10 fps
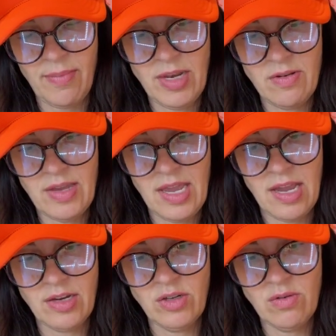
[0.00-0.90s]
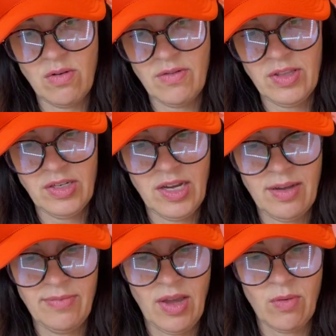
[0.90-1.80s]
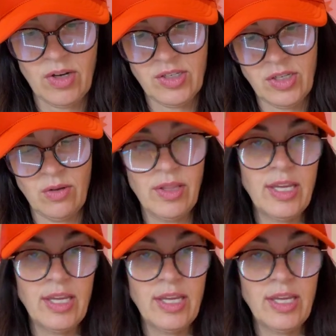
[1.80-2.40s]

I mean, you can do over the top. That works too.